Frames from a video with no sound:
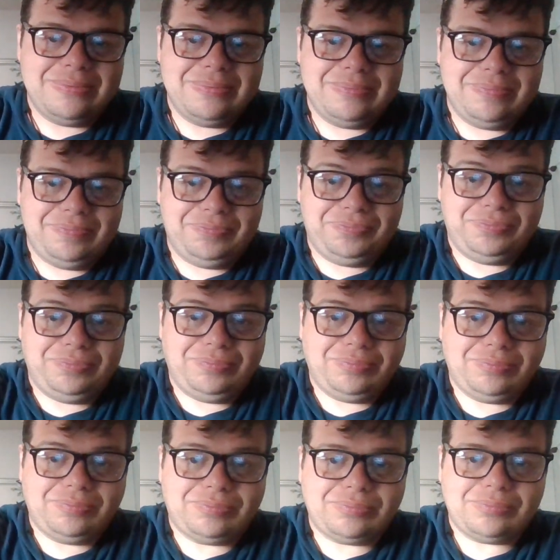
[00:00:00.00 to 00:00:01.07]

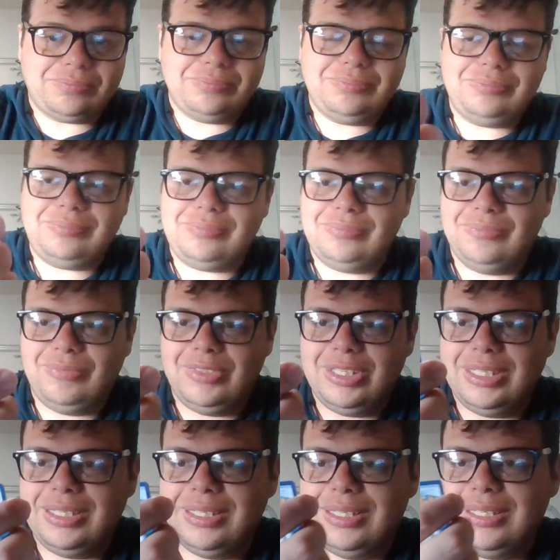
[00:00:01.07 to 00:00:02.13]

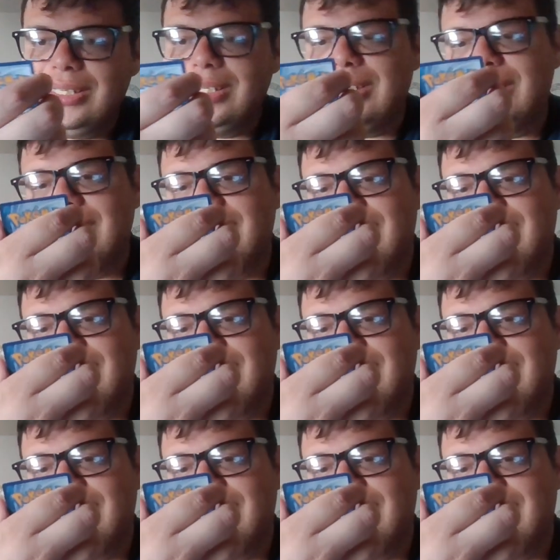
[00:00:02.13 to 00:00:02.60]
(no one is talking)